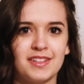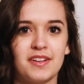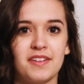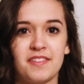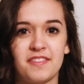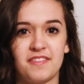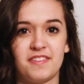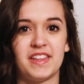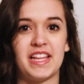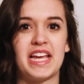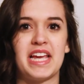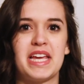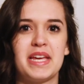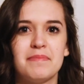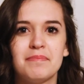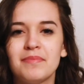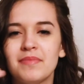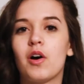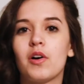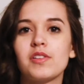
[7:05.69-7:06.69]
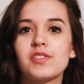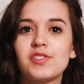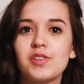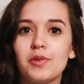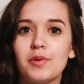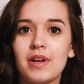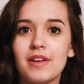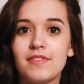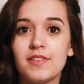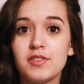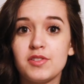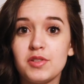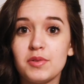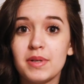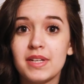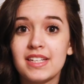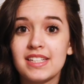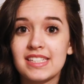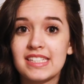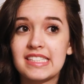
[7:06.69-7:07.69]
flame. Also, if you do
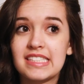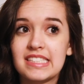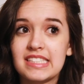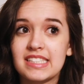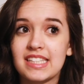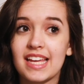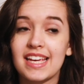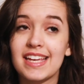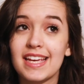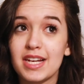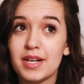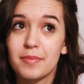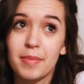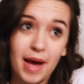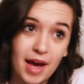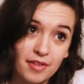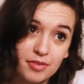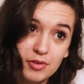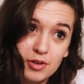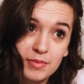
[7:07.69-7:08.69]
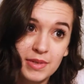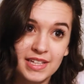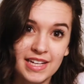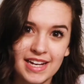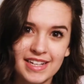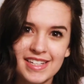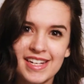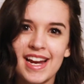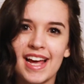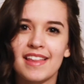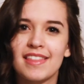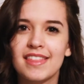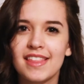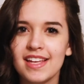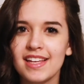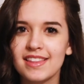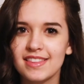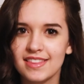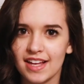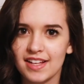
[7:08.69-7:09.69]
it like in a bathroom like I did, I
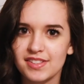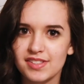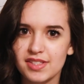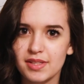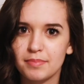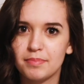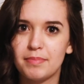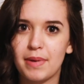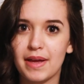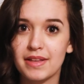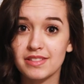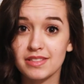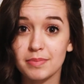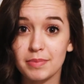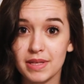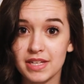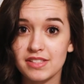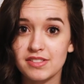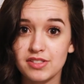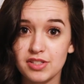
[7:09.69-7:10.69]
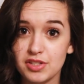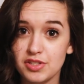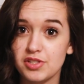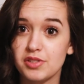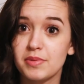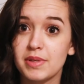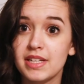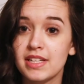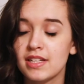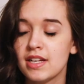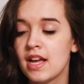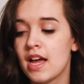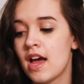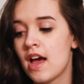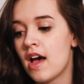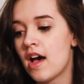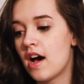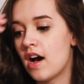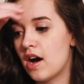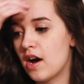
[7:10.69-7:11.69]
think that's the best place to do it,
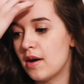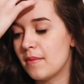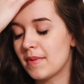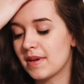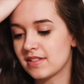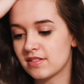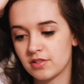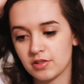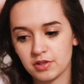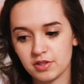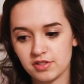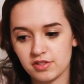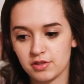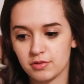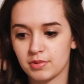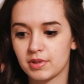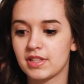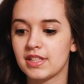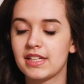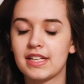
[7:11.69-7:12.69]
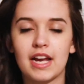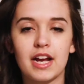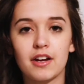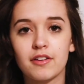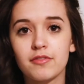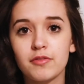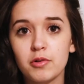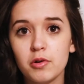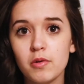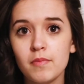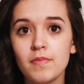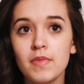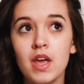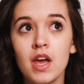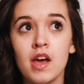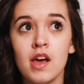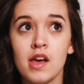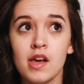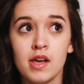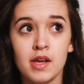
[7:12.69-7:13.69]
as long as you're really careful,
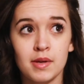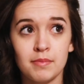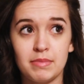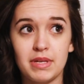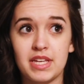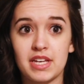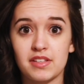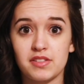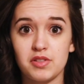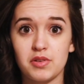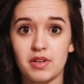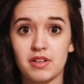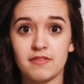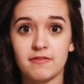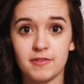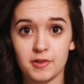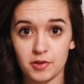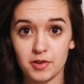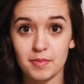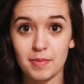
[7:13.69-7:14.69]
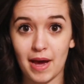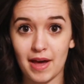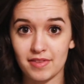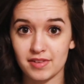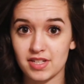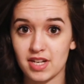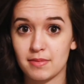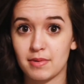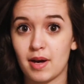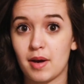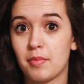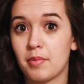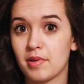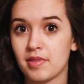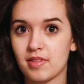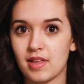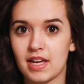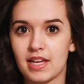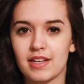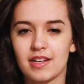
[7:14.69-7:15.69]
because you can fill the bathtub up
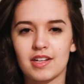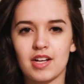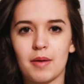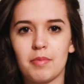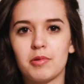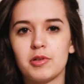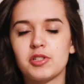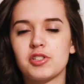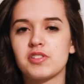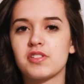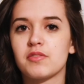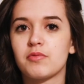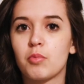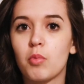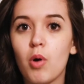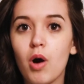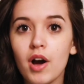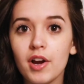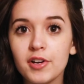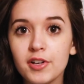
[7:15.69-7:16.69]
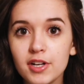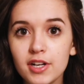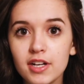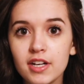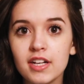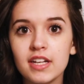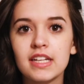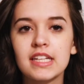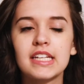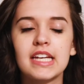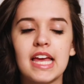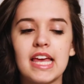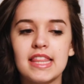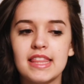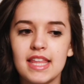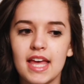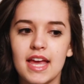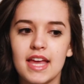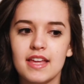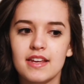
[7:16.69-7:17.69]
with like a couple inches of water, and
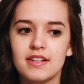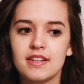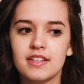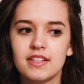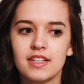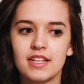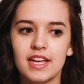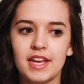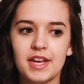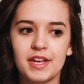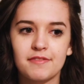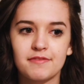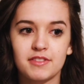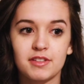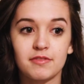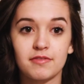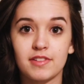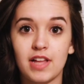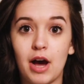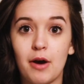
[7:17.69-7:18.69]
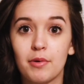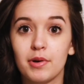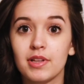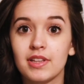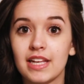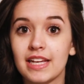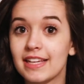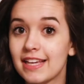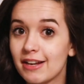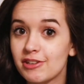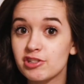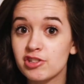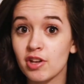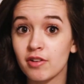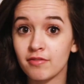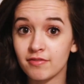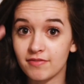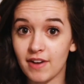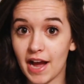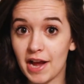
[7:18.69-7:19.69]
then if the flower like catches
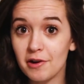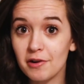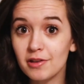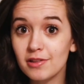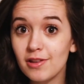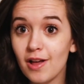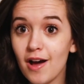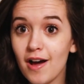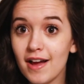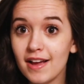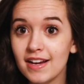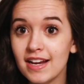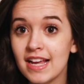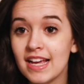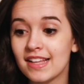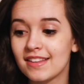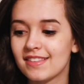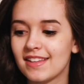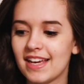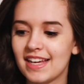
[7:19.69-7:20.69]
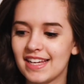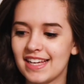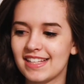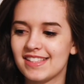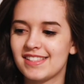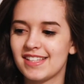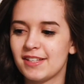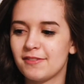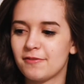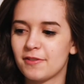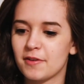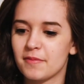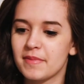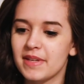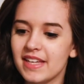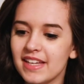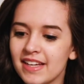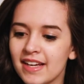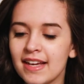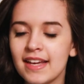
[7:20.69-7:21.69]
on fire a lot like it did for
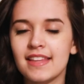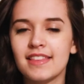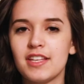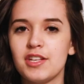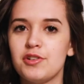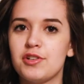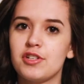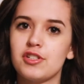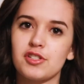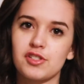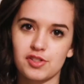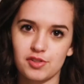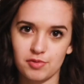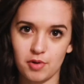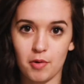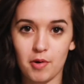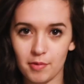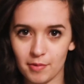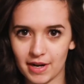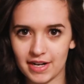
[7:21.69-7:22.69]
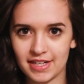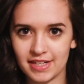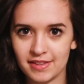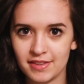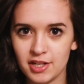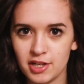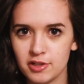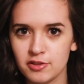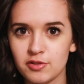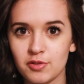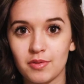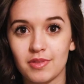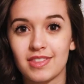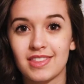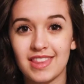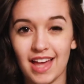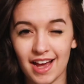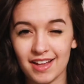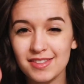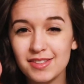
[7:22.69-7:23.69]
me, then you can just throw it right in there, so
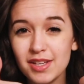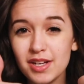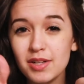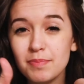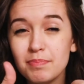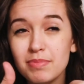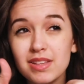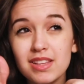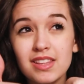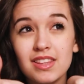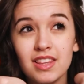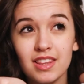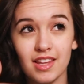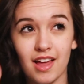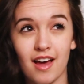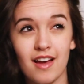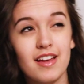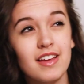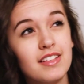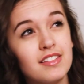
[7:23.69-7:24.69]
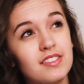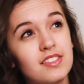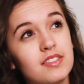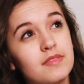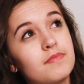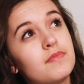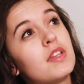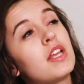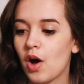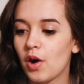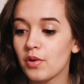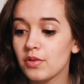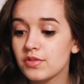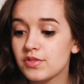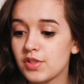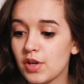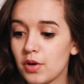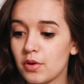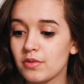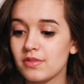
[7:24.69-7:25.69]
that's a plus.
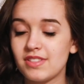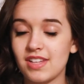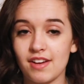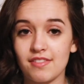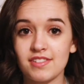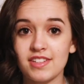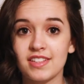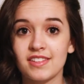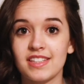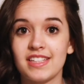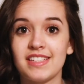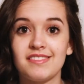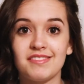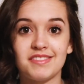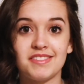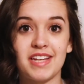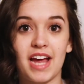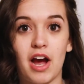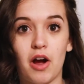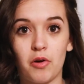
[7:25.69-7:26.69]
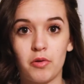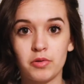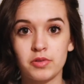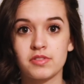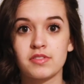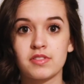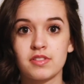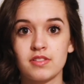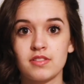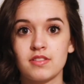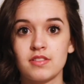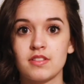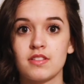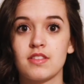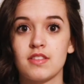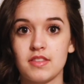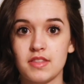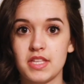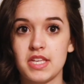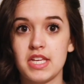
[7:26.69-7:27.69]
Also, definitely douse
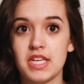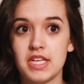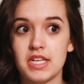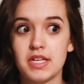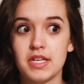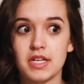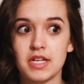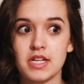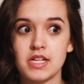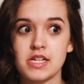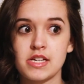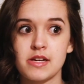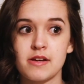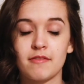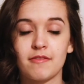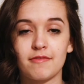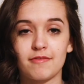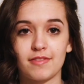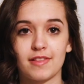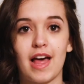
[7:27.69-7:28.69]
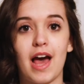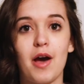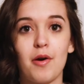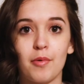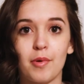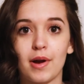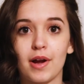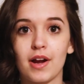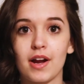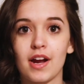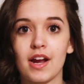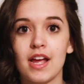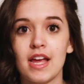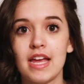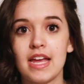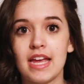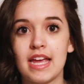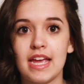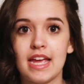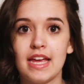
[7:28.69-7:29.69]
the flower
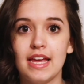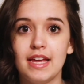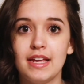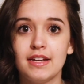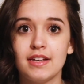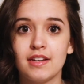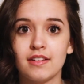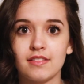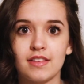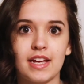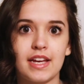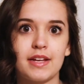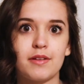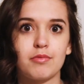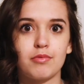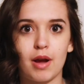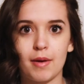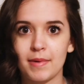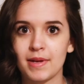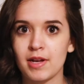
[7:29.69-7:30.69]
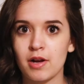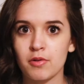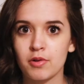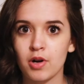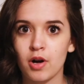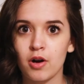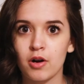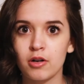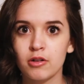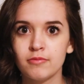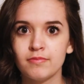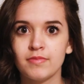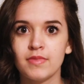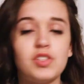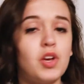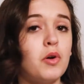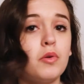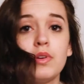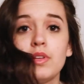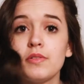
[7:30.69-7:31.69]
in like rubbing alcohol.
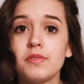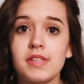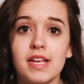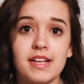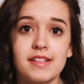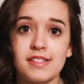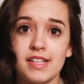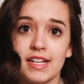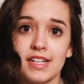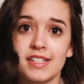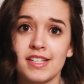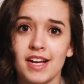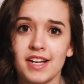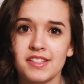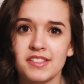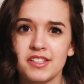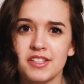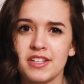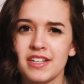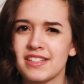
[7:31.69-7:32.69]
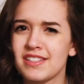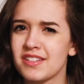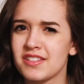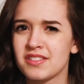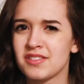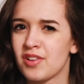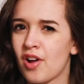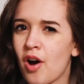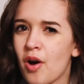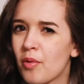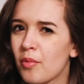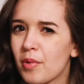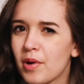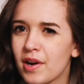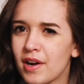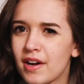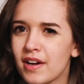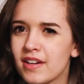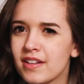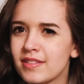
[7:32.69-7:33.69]
Don't use hand sanitizer, it does not
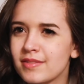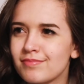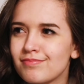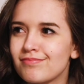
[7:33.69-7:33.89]
work.